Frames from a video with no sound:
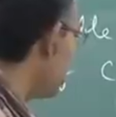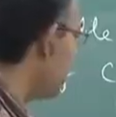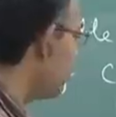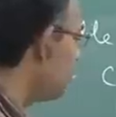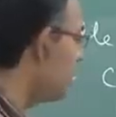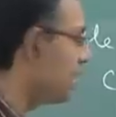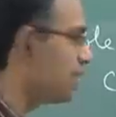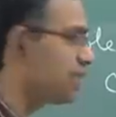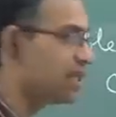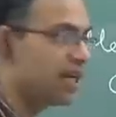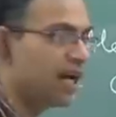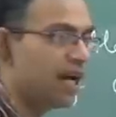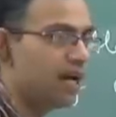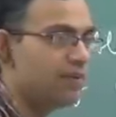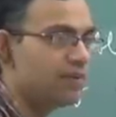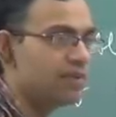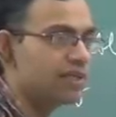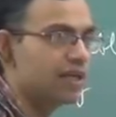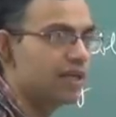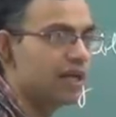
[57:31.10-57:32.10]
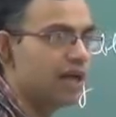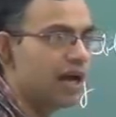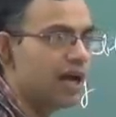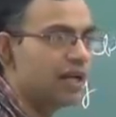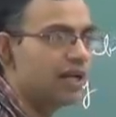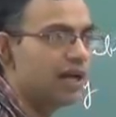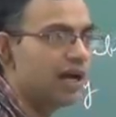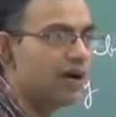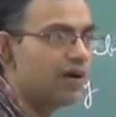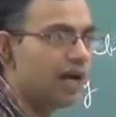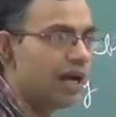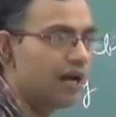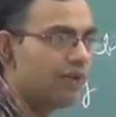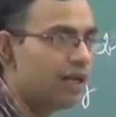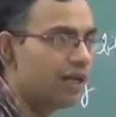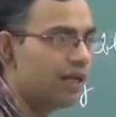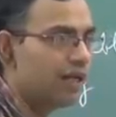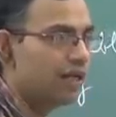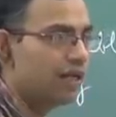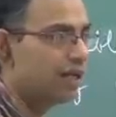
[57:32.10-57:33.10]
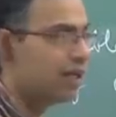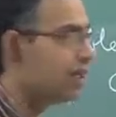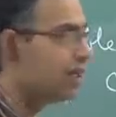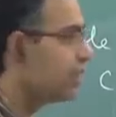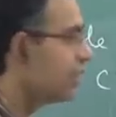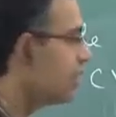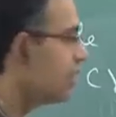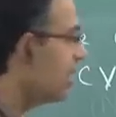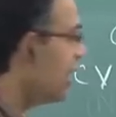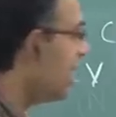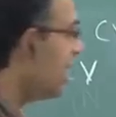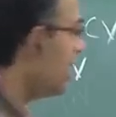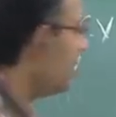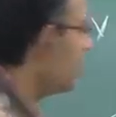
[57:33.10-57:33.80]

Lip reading: of these terms are now having the